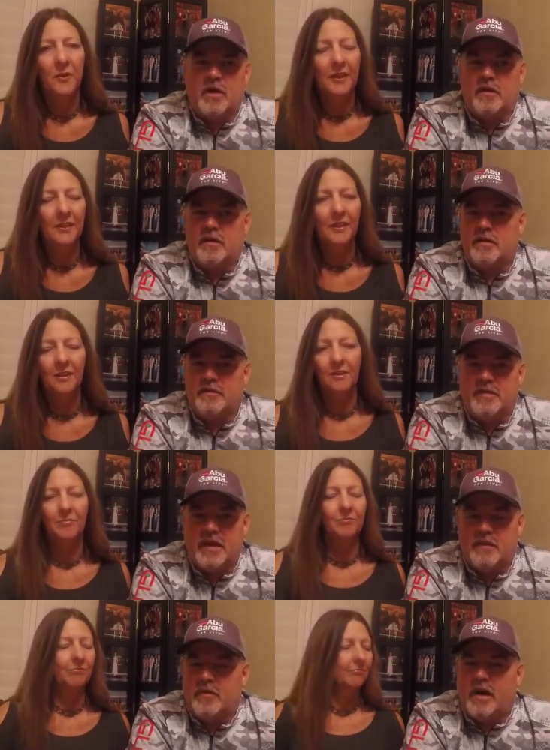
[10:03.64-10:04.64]
Speaker 1: where if you
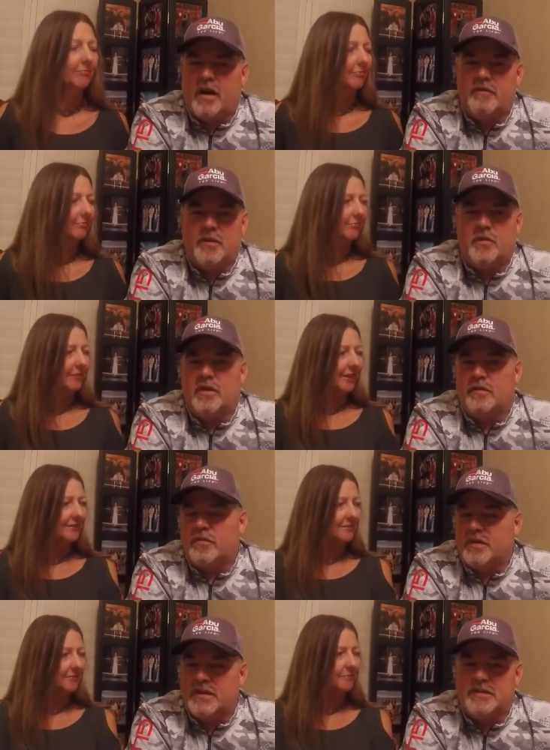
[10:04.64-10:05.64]
get involved, you win a
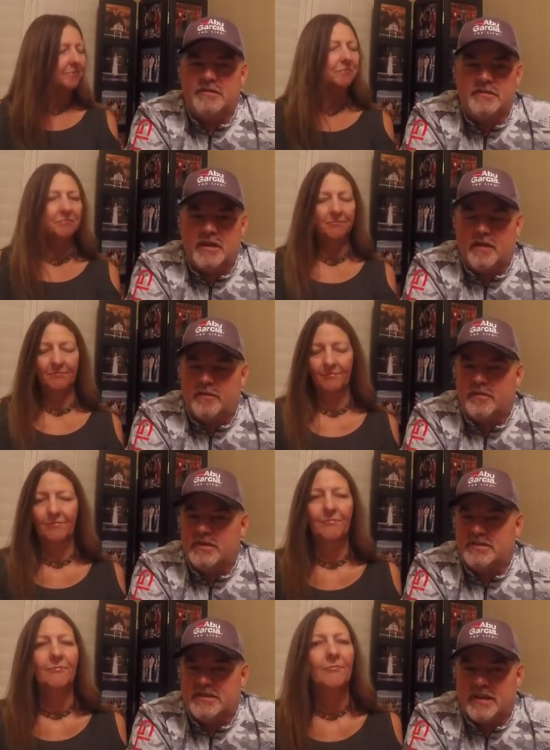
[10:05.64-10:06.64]
free you know
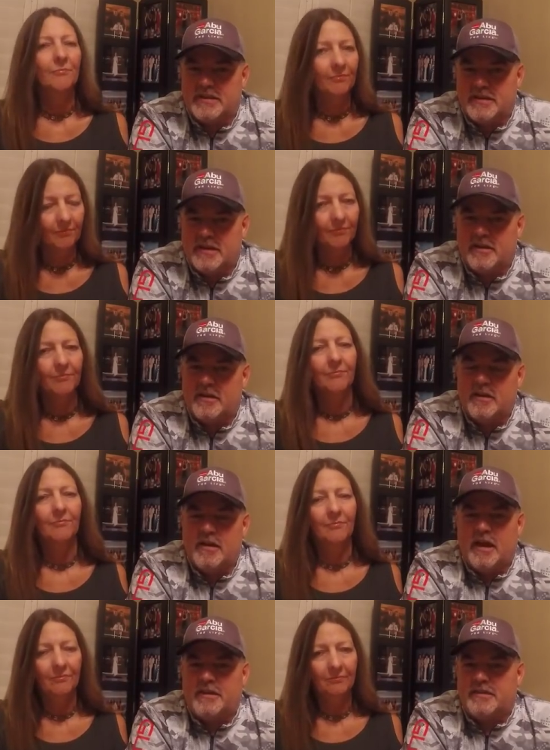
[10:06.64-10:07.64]
free steak dinner
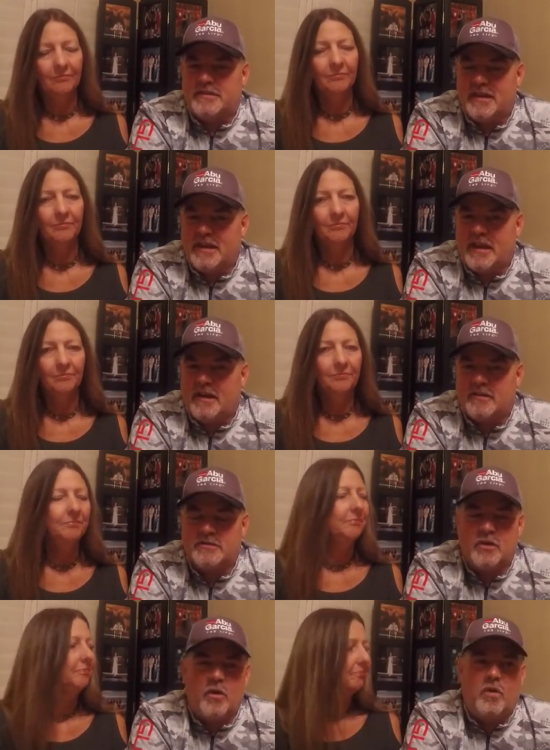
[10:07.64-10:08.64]
at the
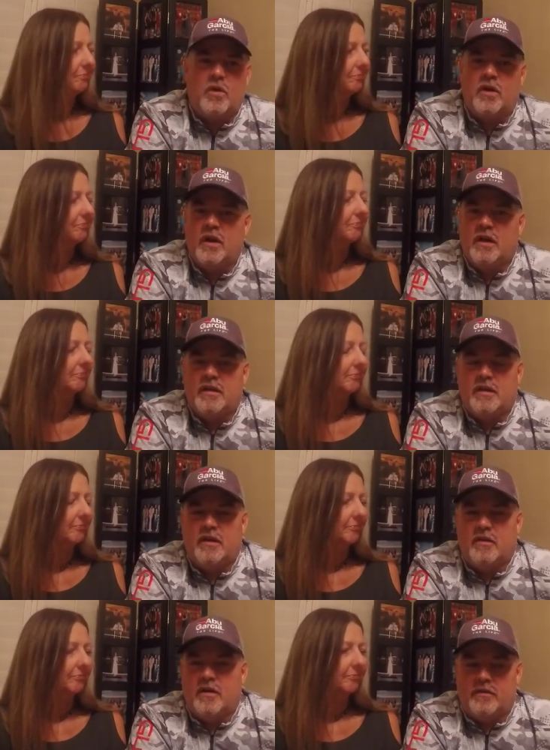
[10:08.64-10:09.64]
steakhouse mm-hmm. or you
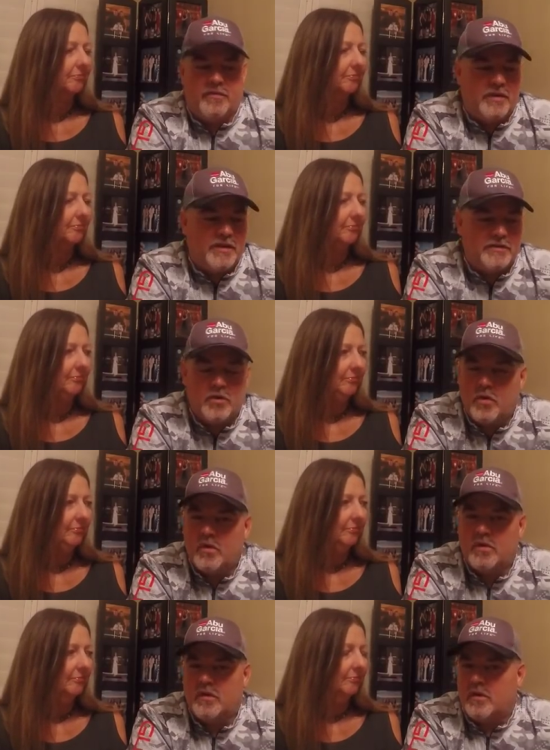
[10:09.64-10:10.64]
know a free
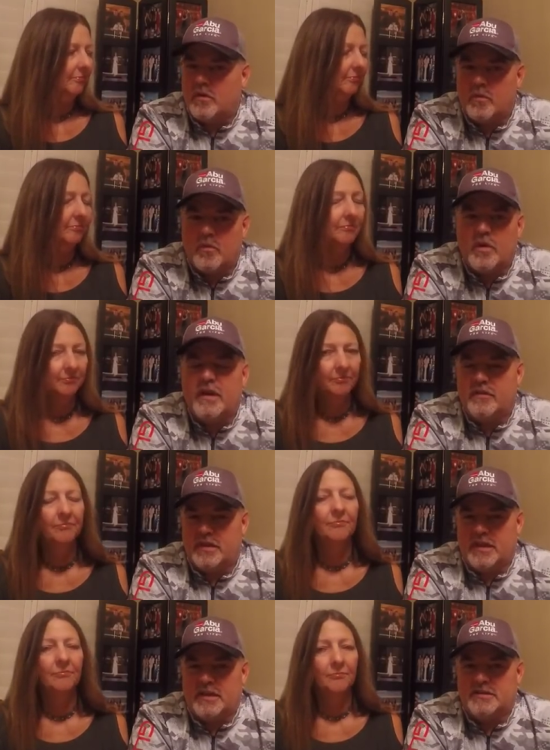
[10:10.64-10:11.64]
tour or whatever
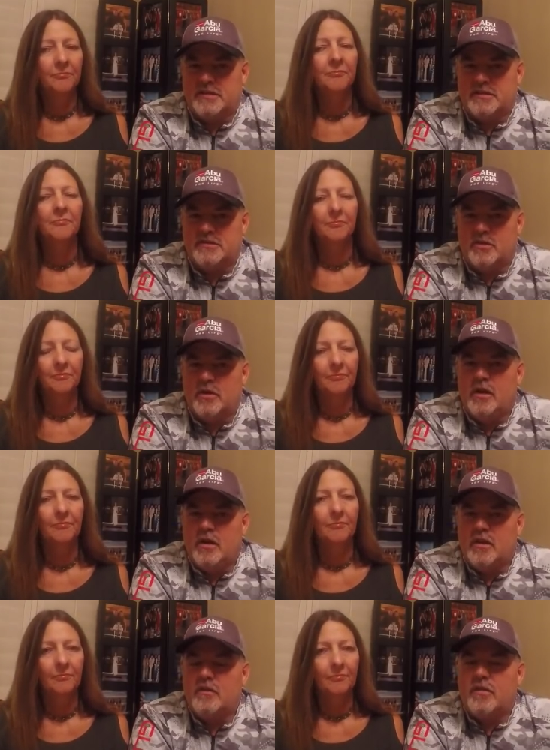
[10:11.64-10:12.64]
the case is. So
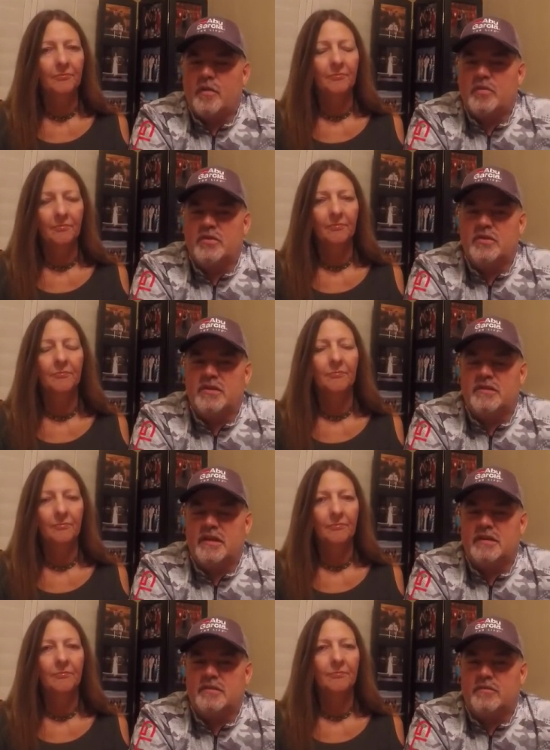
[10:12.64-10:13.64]
look for opportunities to
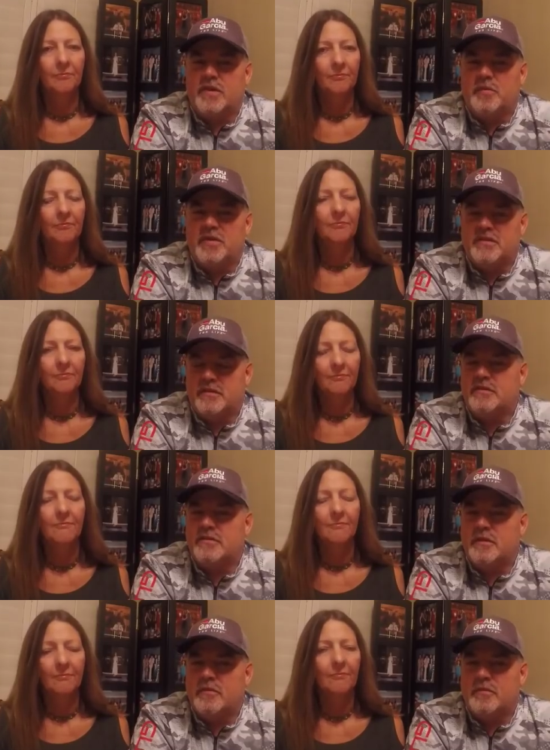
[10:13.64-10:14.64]
get some freebies. There's
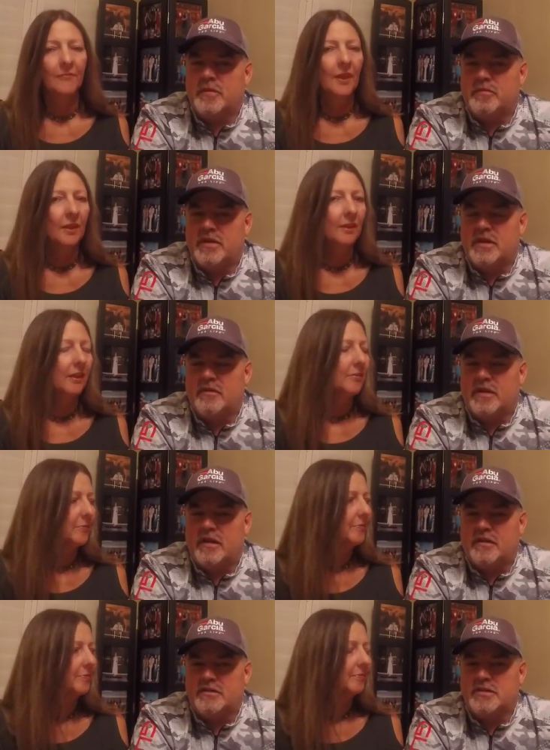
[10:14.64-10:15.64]
some of them being given
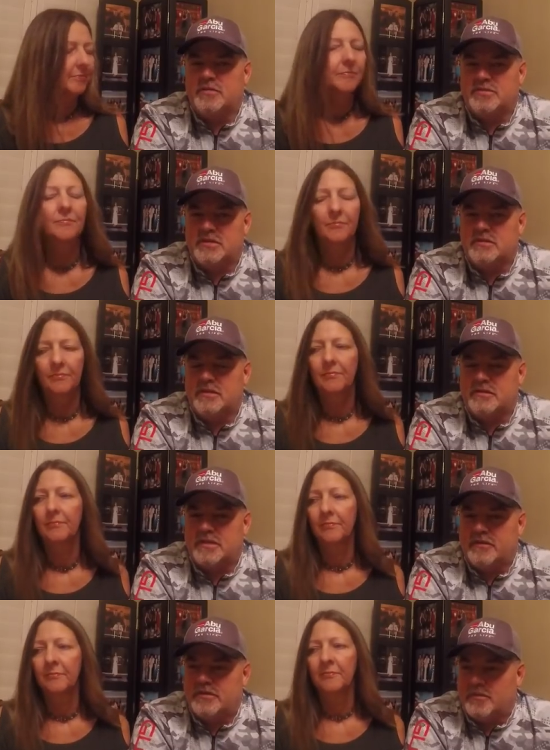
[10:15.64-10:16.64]
out on the ships, and they'll save you